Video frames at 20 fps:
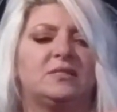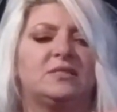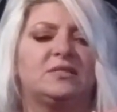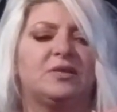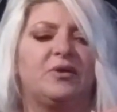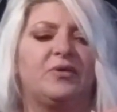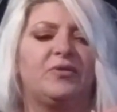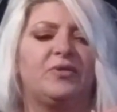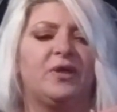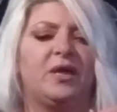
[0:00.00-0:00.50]

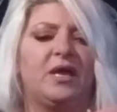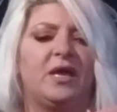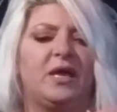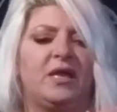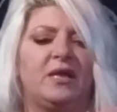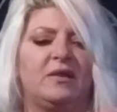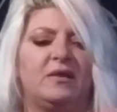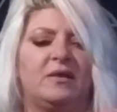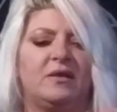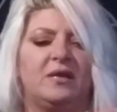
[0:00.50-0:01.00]
so
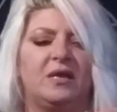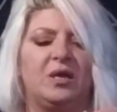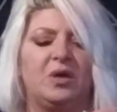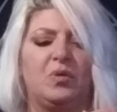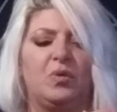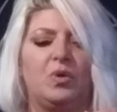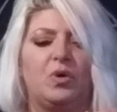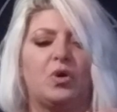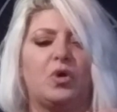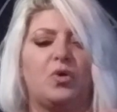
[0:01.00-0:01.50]
that he
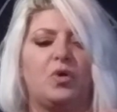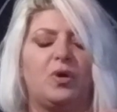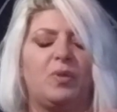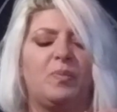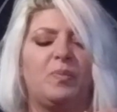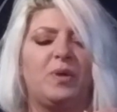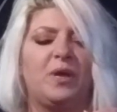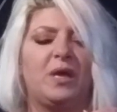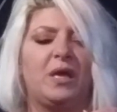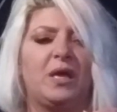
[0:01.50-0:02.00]
will quit
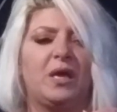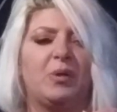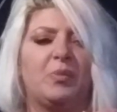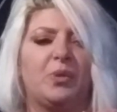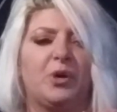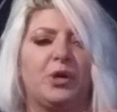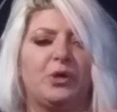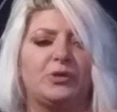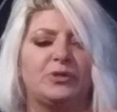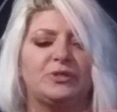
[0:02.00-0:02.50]
being a
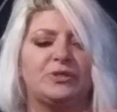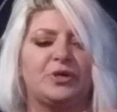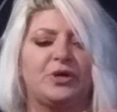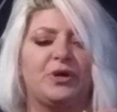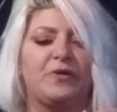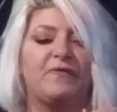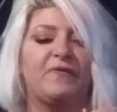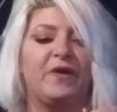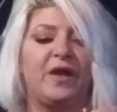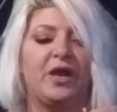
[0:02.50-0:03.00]

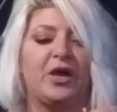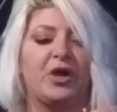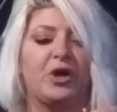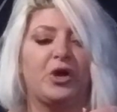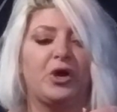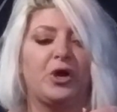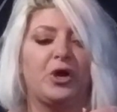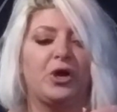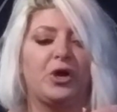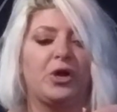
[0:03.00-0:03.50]
poser, a
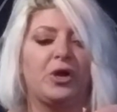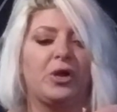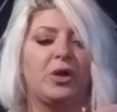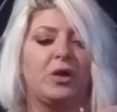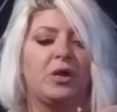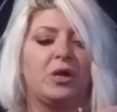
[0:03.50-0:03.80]
faker,